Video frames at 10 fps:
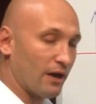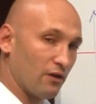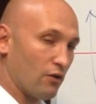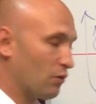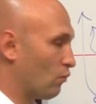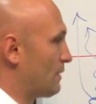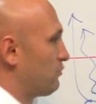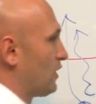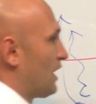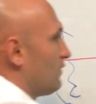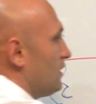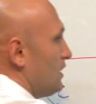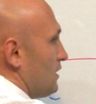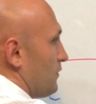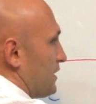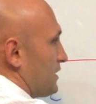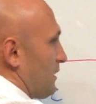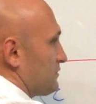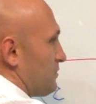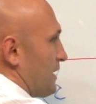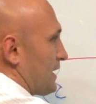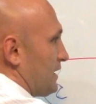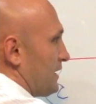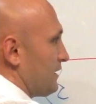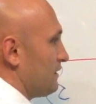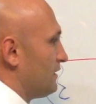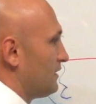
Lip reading: I call it a whip route when he comes back in.